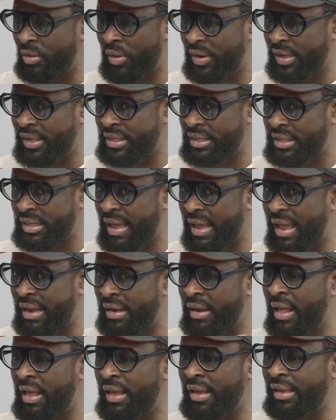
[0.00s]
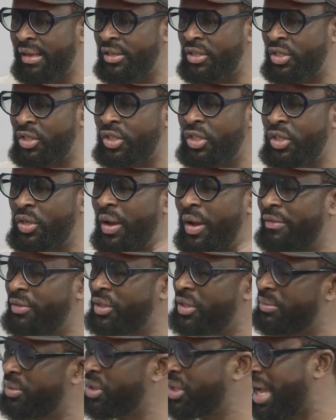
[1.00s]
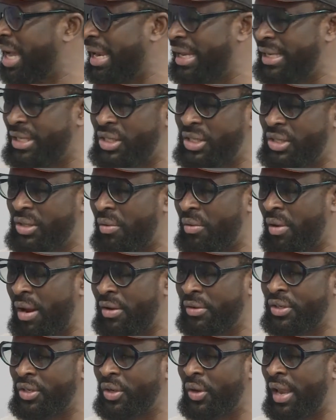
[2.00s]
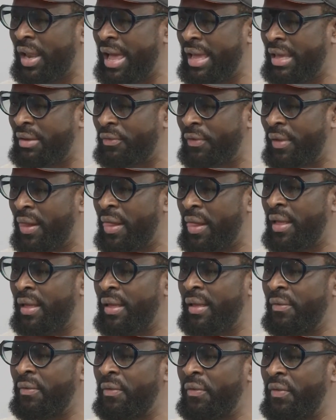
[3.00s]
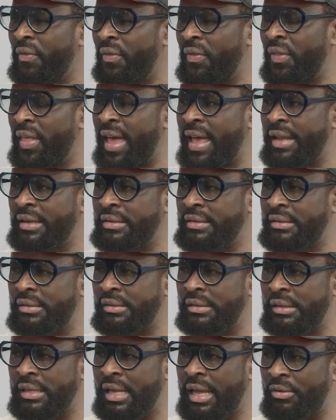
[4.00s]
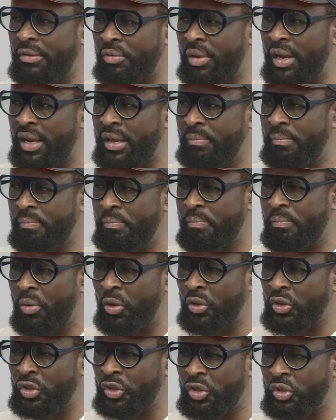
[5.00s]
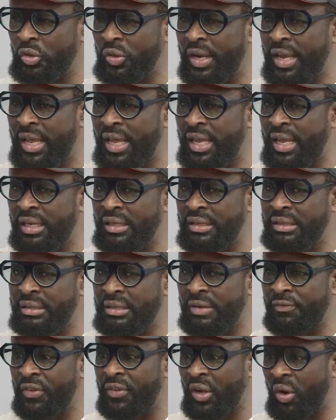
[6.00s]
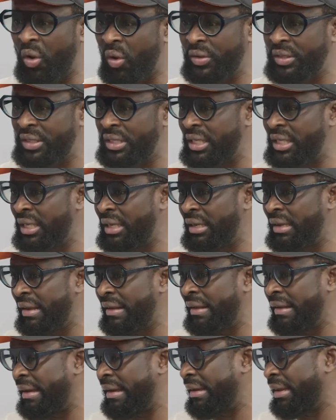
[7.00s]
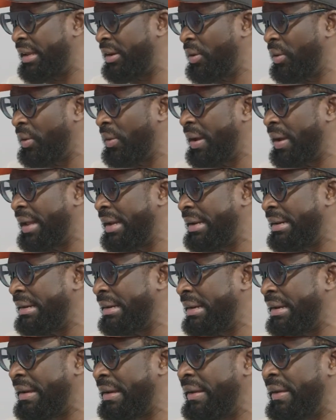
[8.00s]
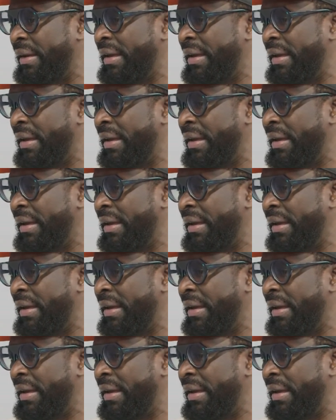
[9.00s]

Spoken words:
I don't understand. Do you have some challenges around your life that really portray difficulty, and